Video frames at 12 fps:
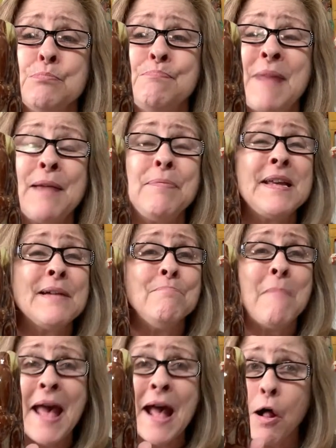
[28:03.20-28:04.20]
Maybe a
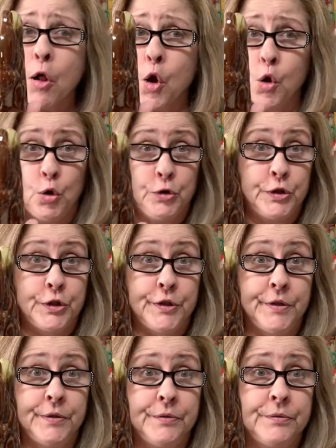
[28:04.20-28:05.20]
mail
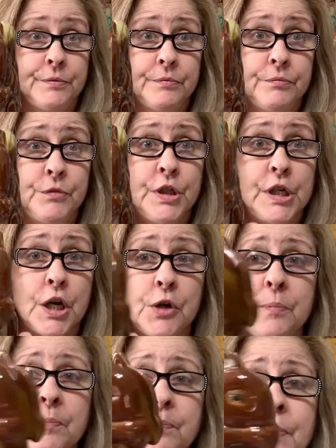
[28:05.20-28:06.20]
holder, you
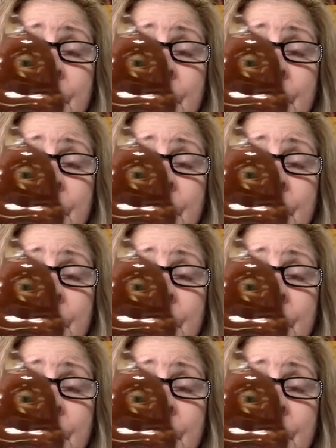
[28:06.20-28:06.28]
know?